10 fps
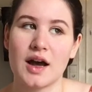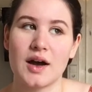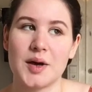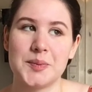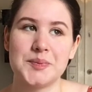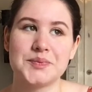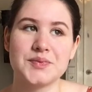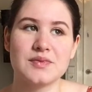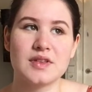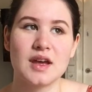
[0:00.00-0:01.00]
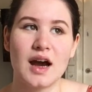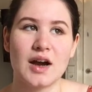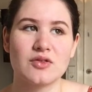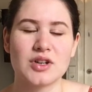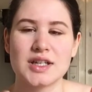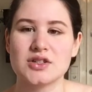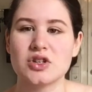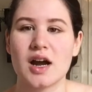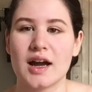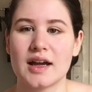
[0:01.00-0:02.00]
Um, I really
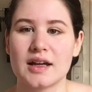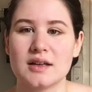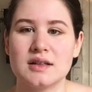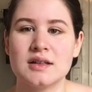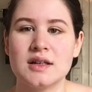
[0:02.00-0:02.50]
try